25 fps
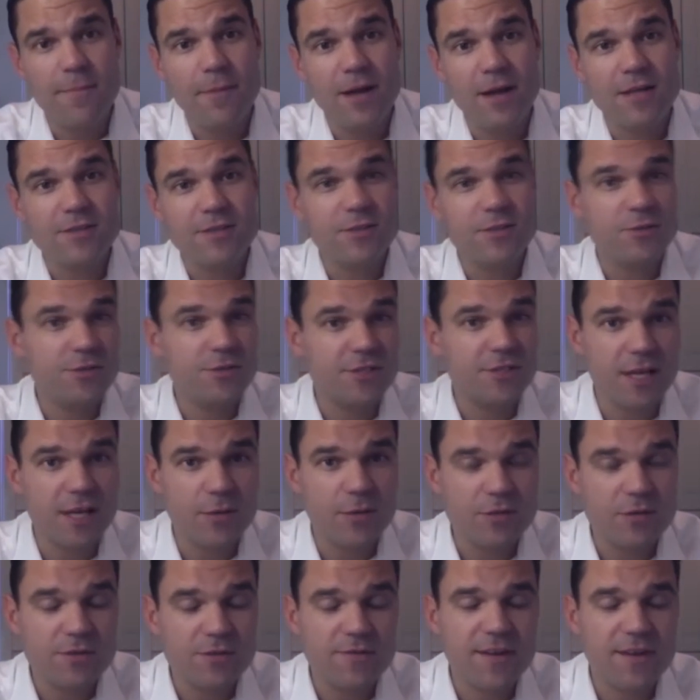as you said,
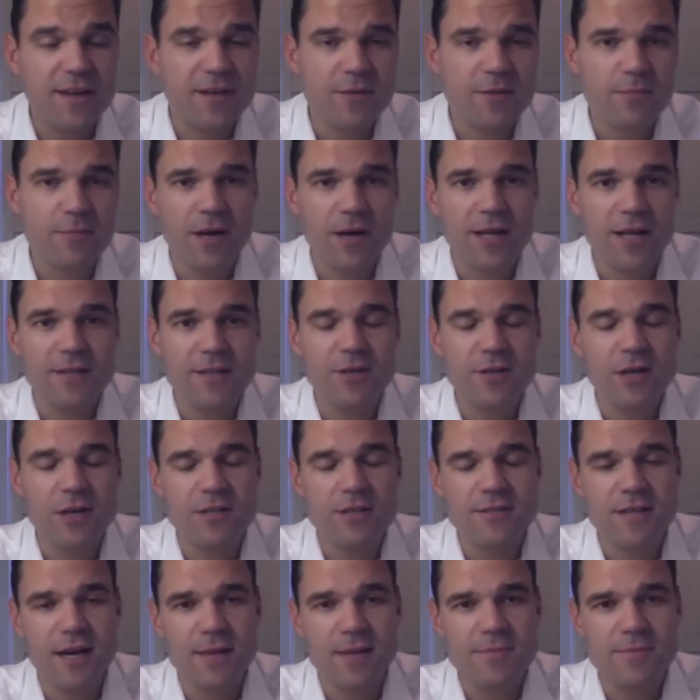was founded by Don
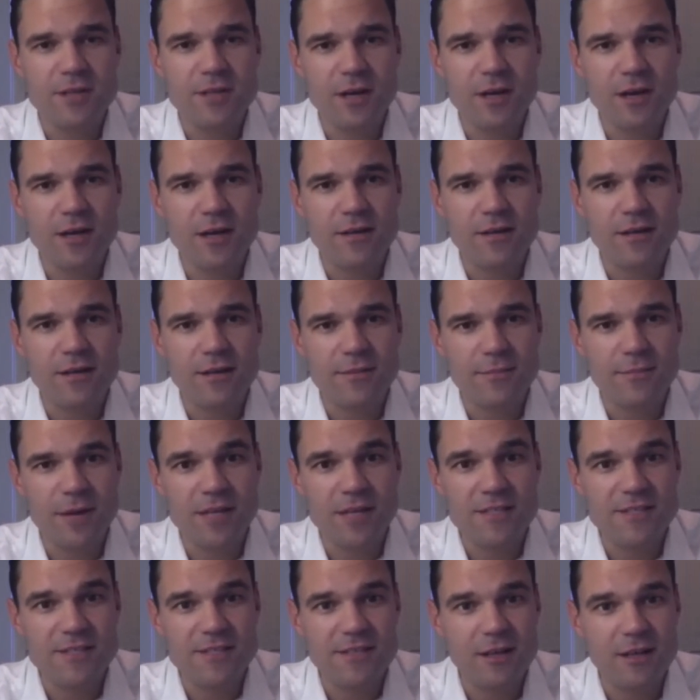Tapscott and
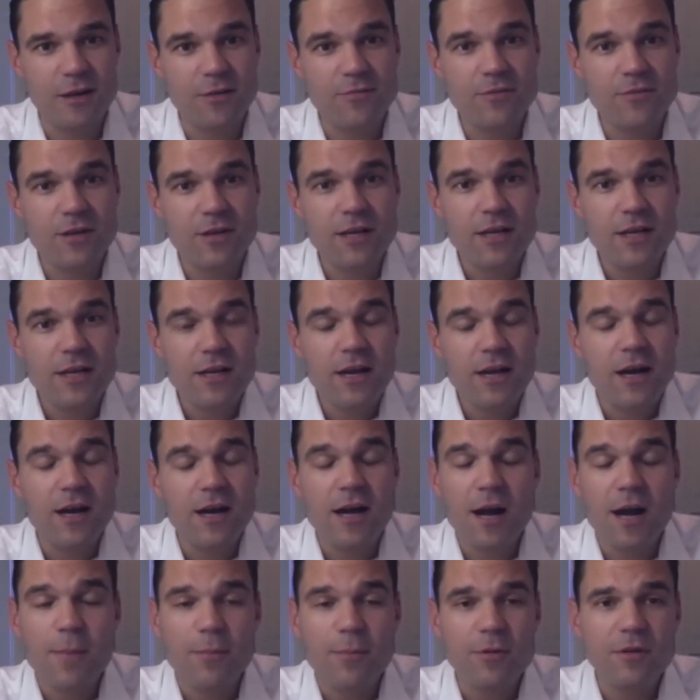myself a
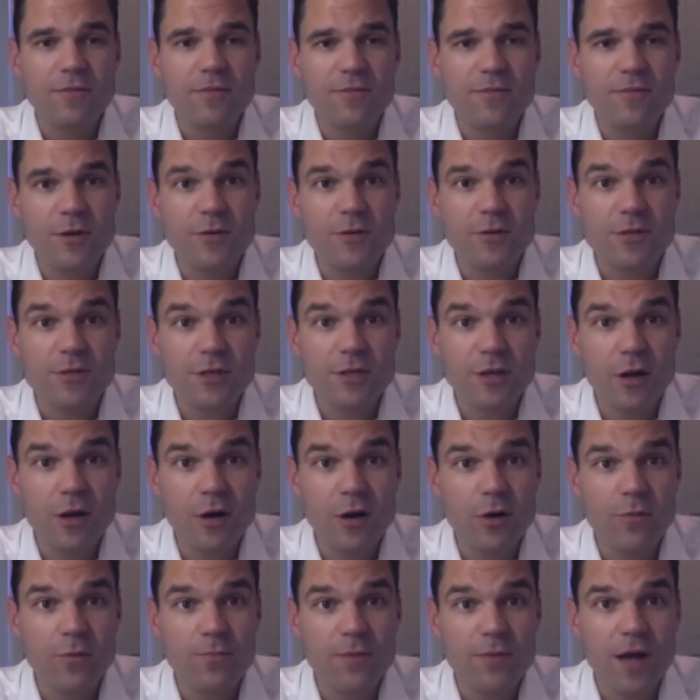couple of years
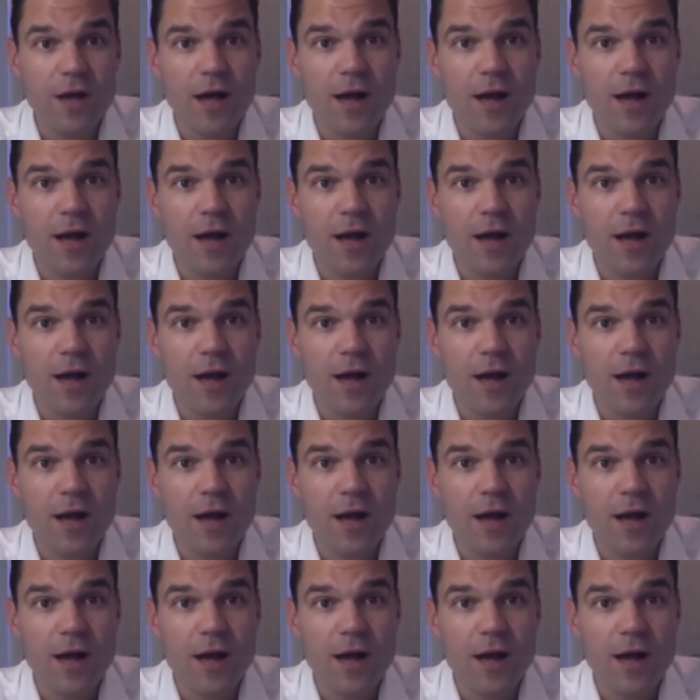ago,